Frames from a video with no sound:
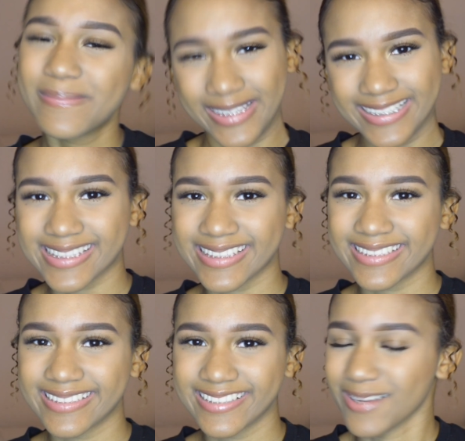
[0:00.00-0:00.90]
Please.
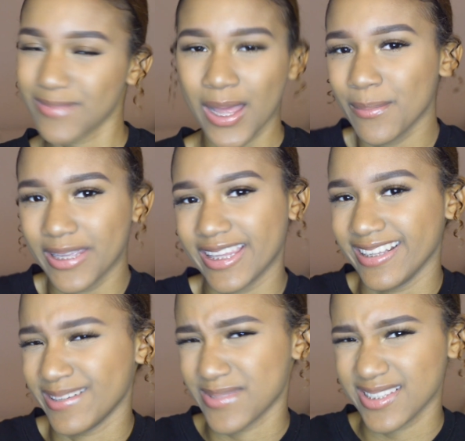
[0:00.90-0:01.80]
I'm not
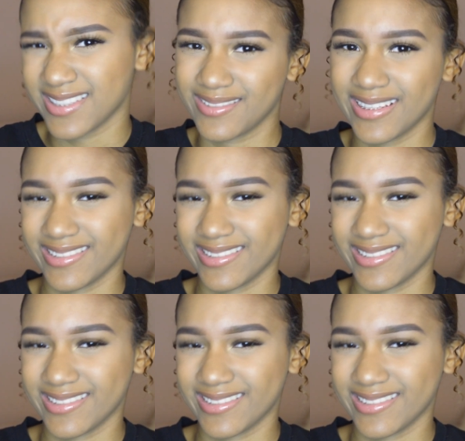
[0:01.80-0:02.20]
begging, I'm just,